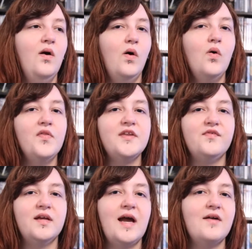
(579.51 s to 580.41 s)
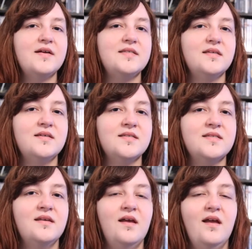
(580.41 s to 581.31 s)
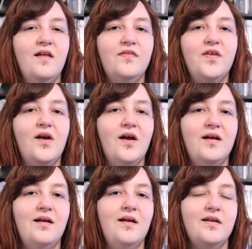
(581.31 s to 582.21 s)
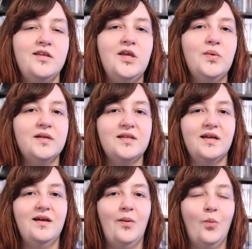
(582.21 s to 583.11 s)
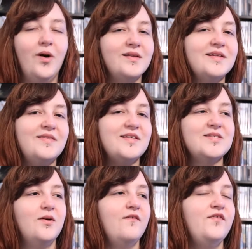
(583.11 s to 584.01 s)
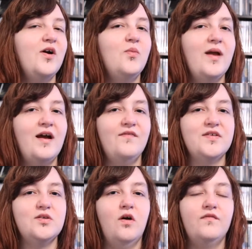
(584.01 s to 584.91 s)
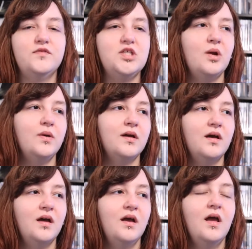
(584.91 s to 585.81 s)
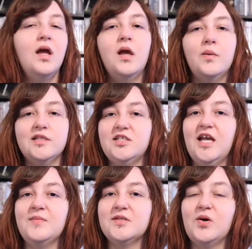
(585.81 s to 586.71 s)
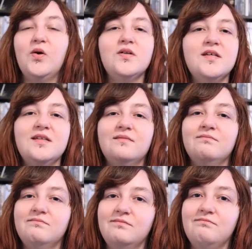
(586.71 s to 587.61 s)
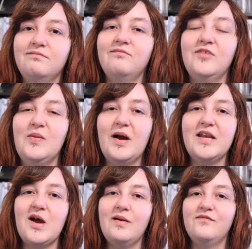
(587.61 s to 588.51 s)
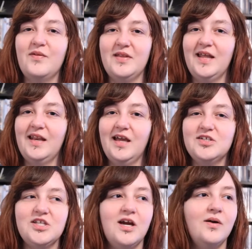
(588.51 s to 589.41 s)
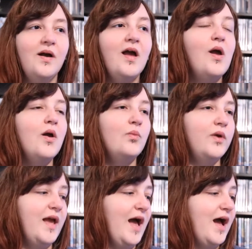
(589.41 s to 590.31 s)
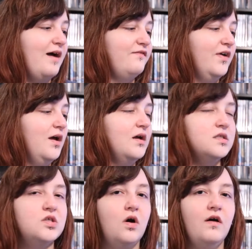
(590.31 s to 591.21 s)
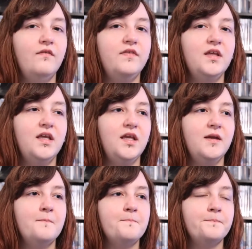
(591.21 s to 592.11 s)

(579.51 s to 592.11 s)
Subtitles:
all the different characters that you would want in this sort of film. We have the sort of Joker, who is James Corden. You might know him from The Late Late Show. We have sort of the